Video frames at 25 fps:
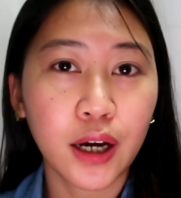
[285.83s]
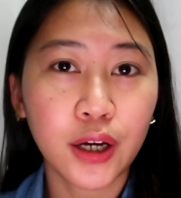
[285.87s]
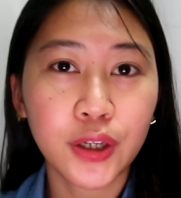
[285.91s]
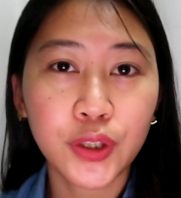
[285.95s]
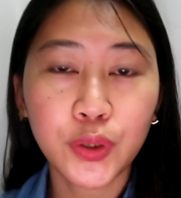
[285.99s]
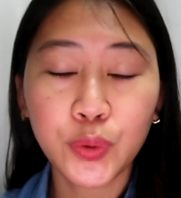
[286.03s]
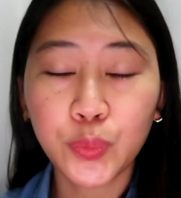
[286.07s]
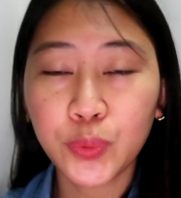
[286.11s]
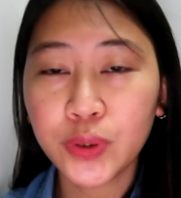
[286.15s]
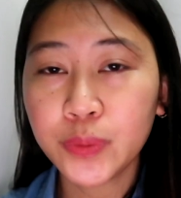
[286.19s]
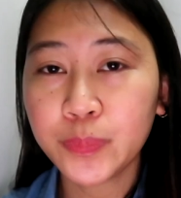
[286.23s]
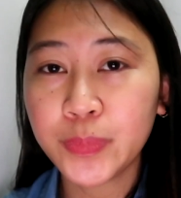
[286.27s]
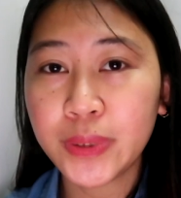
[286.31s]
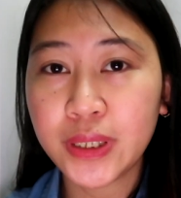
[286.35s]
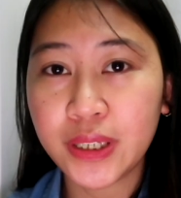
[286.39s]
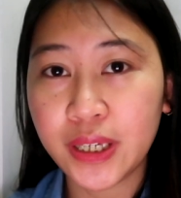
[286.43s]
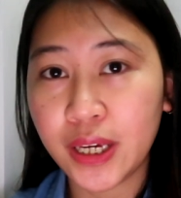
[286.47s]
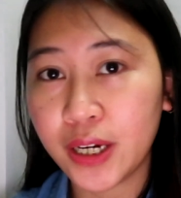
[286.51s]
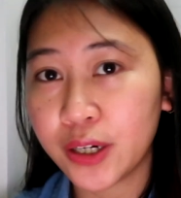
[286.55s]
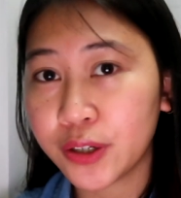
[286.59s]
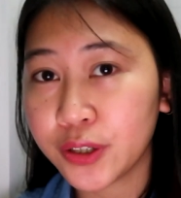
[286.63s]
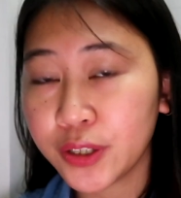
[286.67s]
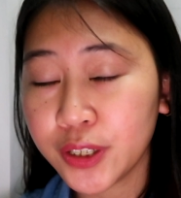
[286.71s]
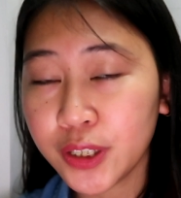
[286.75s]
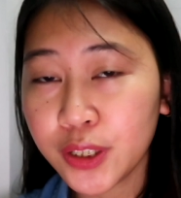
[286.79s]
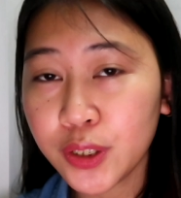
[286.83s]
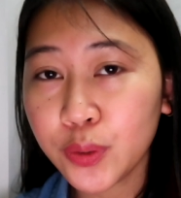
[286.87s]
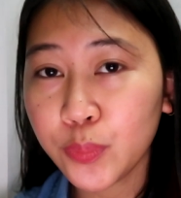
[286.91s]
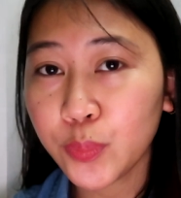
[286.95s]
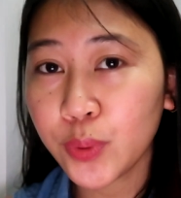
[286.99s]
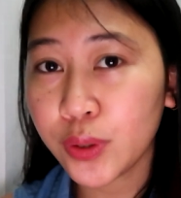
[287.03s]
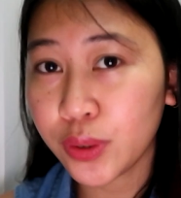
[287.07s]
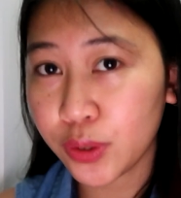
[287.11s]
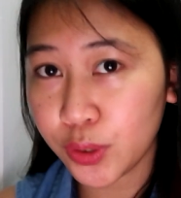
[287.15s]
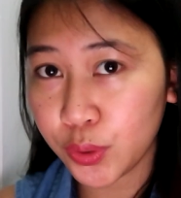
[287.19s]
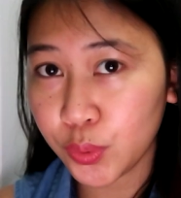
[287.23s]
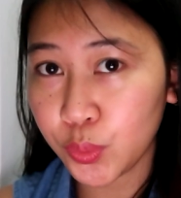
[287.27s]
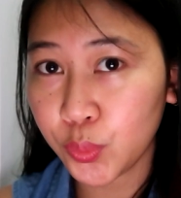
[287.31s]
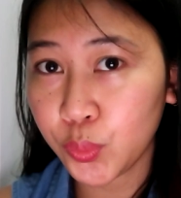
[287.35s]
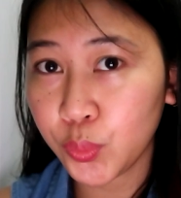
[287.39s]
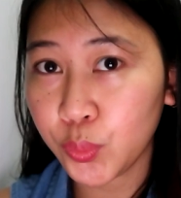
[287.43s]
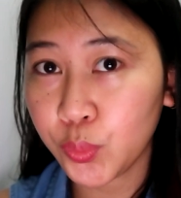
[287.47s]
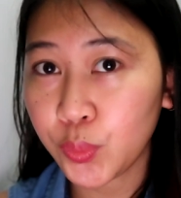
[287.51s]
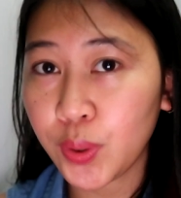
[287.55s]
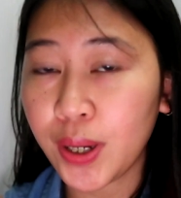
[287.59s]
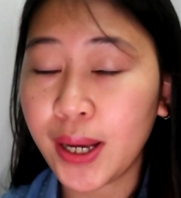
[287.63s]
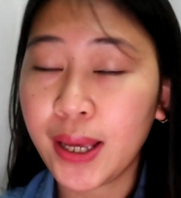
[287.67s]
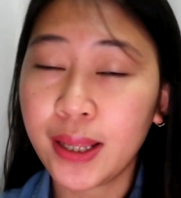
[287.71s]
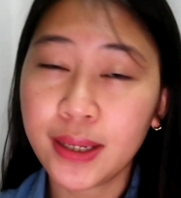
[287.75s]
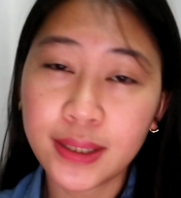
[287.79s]
you will be carrying with you
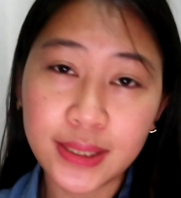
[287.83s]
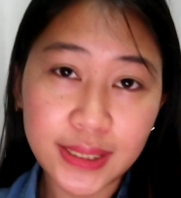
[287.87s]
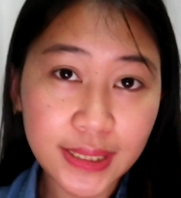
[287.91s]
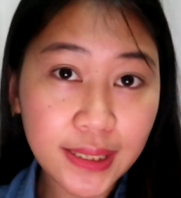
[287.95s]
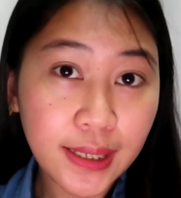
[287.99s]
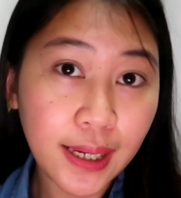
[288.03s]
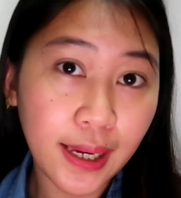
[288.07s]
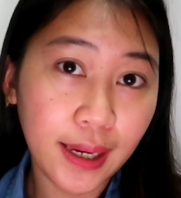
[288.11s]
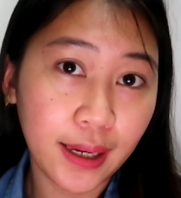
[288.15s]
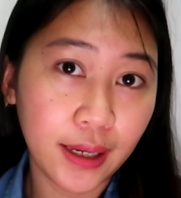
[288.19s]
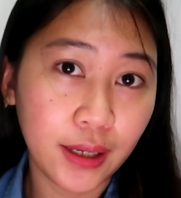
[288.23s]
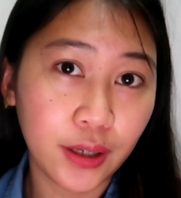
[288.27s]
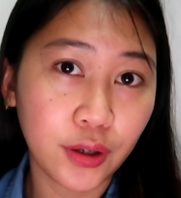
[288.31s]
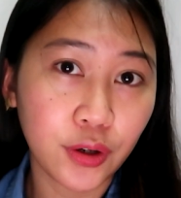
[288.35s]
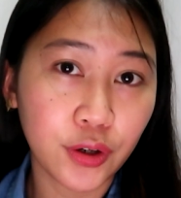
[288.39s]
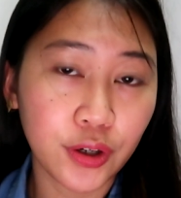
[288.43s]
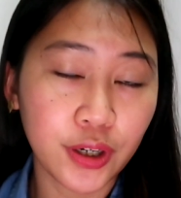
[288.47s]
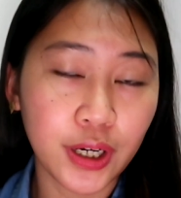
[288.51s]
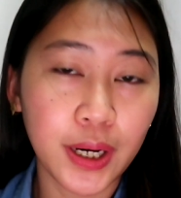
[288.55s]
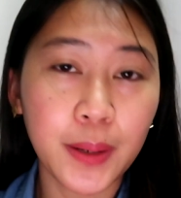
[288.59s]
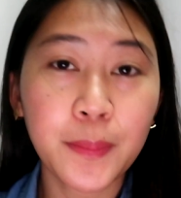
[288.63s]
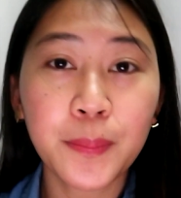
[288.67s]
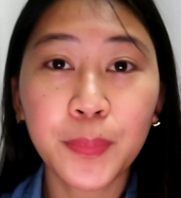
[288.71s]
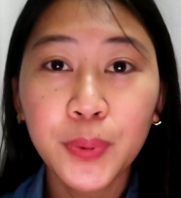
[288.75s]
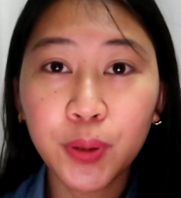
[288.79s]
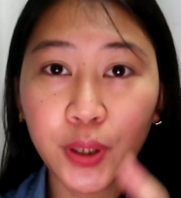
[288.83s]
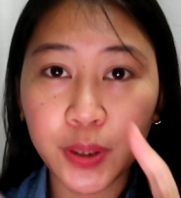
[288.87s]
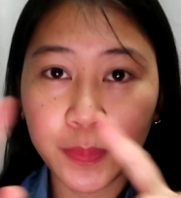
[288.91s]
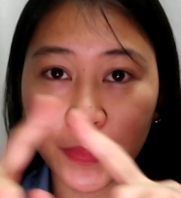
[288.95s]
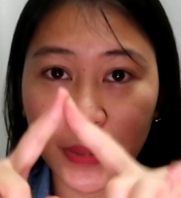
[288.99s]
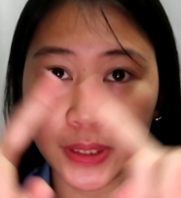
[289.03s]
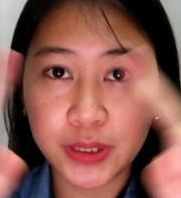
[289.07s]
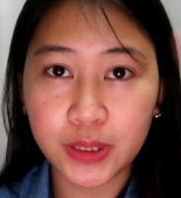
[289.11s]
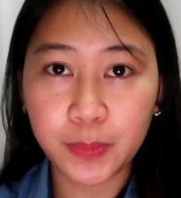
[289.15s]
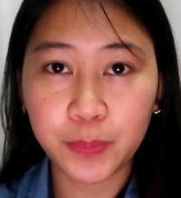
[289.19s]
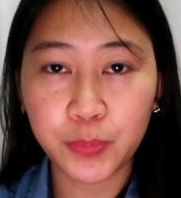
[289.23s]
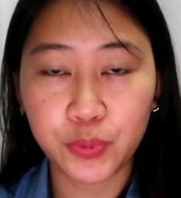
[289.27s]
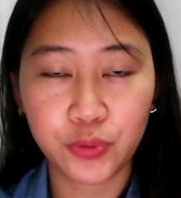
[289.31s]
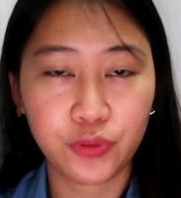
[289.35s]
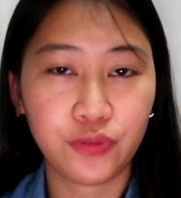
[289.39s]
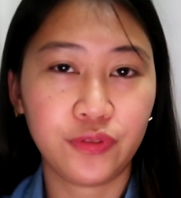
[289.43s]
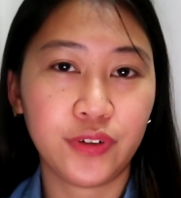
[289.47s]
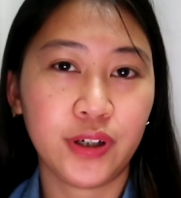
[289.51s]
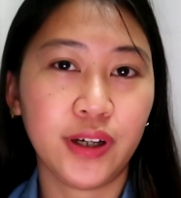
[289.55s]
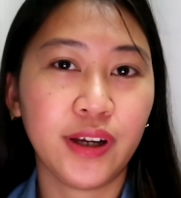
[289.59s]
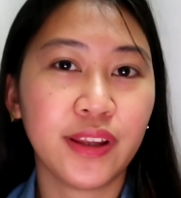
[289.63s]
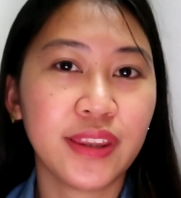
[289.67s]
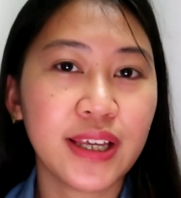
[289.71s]
an EA or employment approval.